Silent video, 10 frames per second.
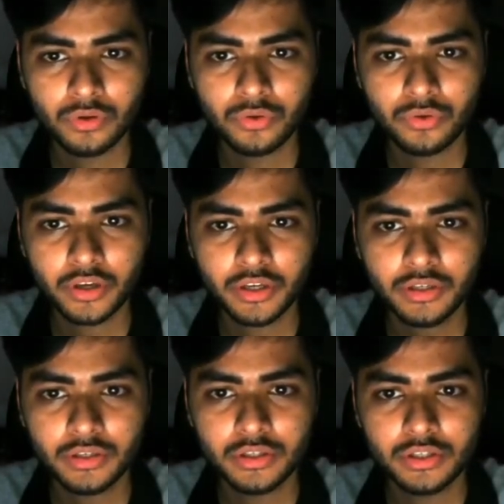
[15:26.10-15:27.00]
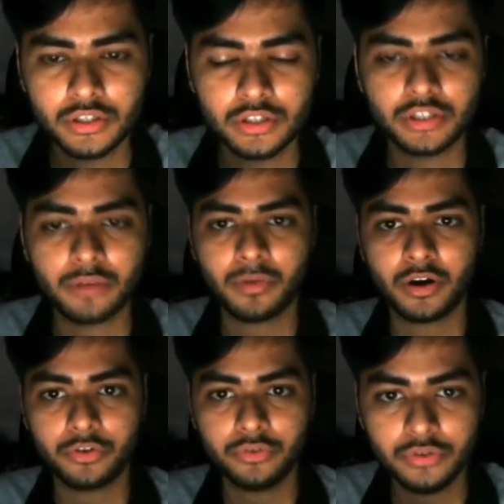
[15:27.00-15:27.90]
okay,
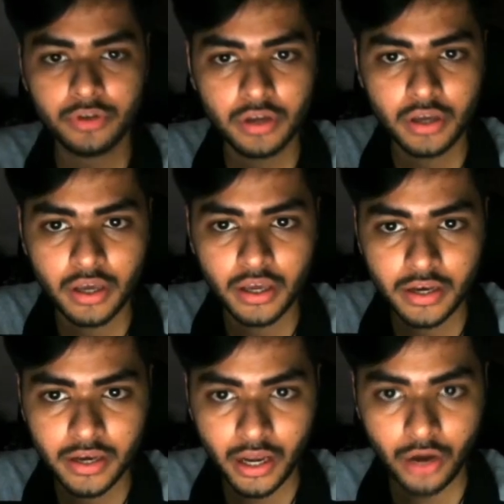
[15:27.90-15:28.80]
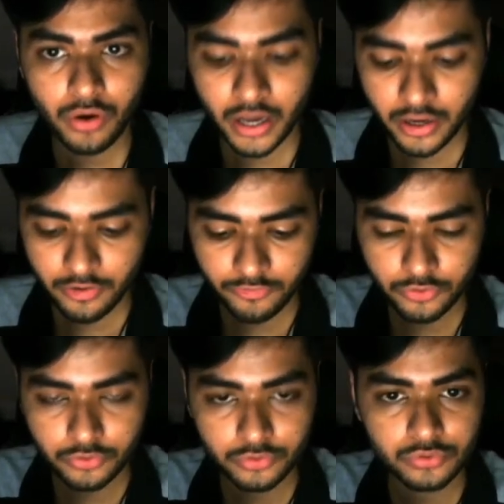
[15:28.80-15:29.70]
MRO. And now I
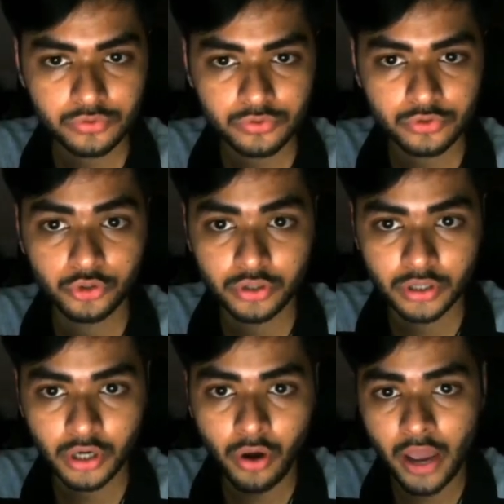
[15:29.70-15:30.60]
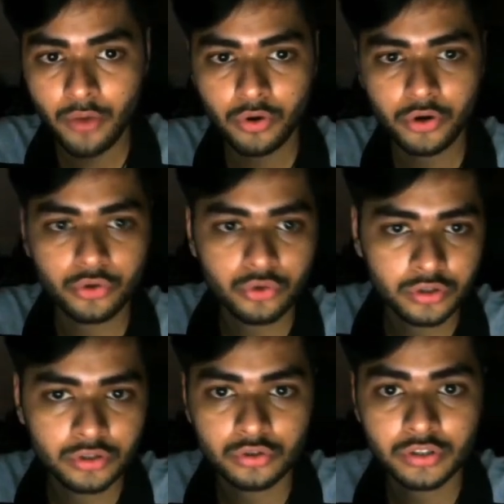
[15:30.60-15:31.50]
want
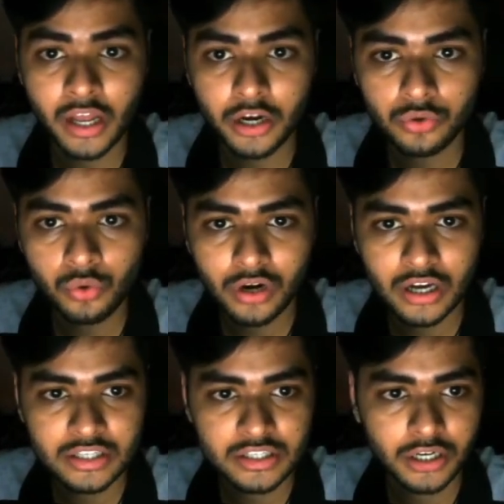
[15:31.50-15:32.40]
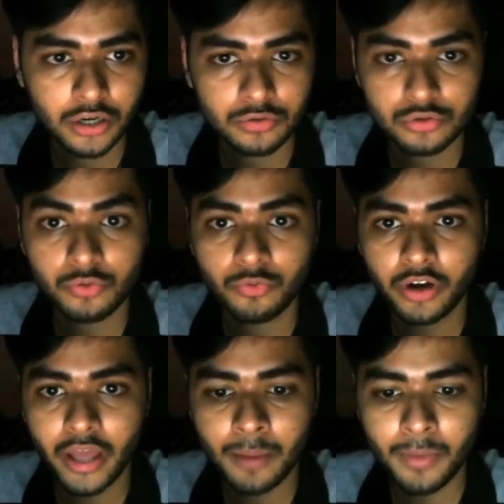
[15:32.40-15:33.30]
to, so there are two classes now. So what
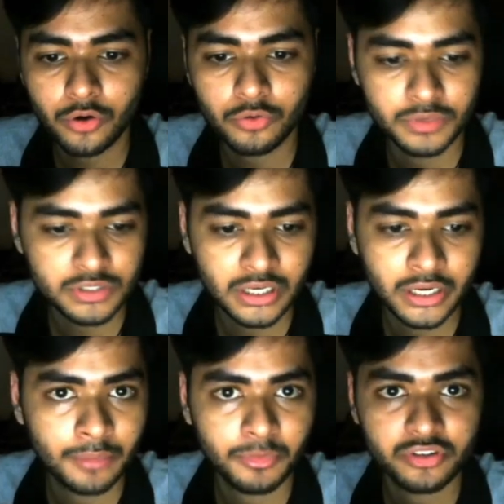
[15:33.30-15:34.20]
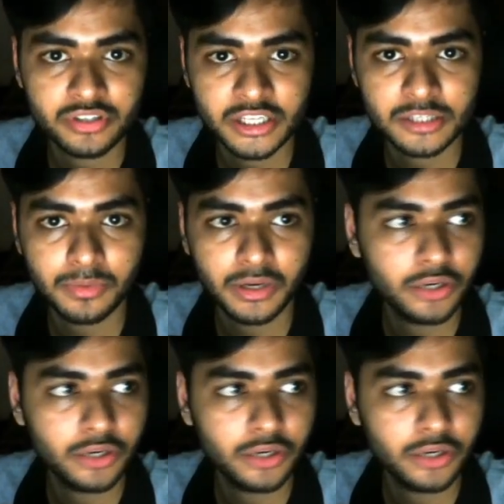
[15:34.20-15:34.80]
MRO means, let me just explain